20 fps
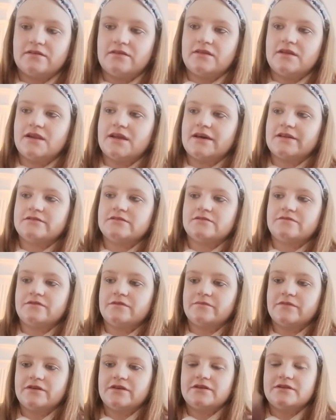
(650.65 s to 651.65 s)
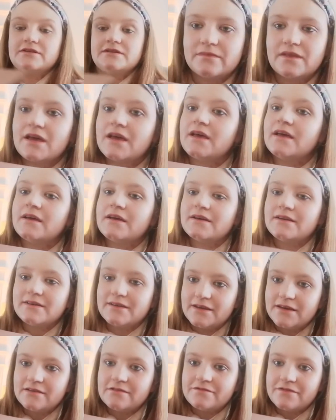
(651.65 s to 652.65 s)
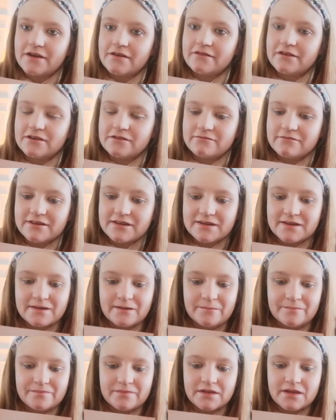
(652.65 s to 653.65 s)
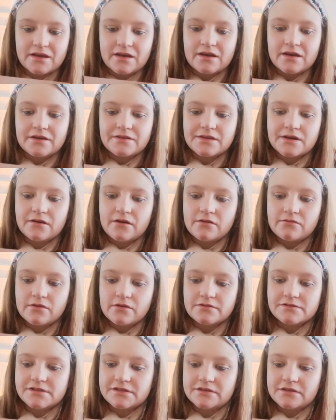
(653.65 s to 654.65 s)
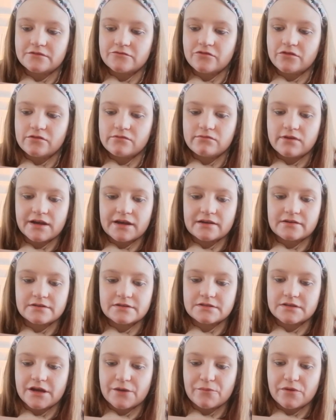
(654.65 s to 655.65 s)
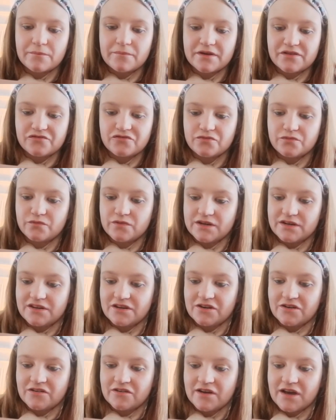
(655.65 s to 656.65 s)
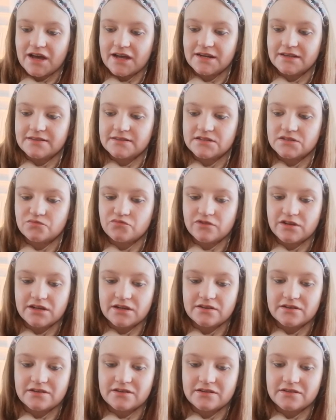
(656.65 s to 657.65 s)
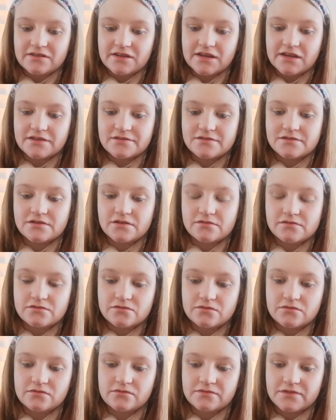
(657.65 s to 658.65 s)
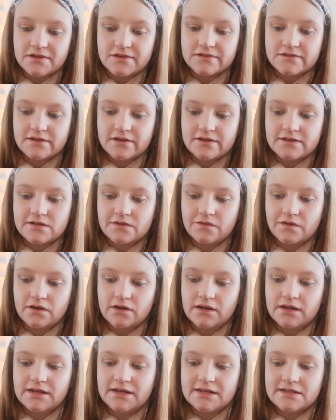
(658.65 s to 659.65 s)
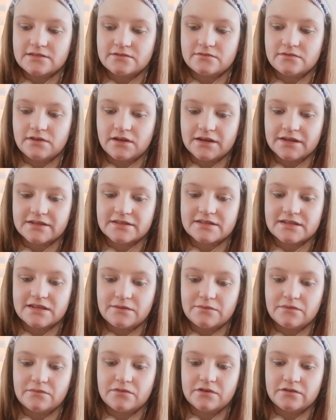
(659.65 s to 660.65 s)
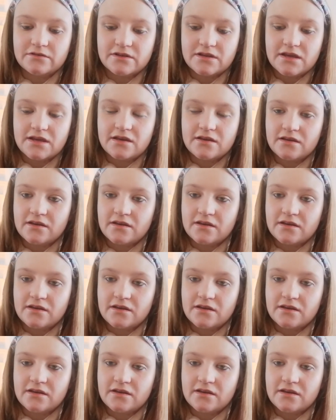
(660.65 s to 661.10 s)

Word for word: the letter from her Dear FairyLoot reader, there are roses that grow right outside my bedroom window, and in the spring they get so tall that I start to feel a little like Sleeping Beauty,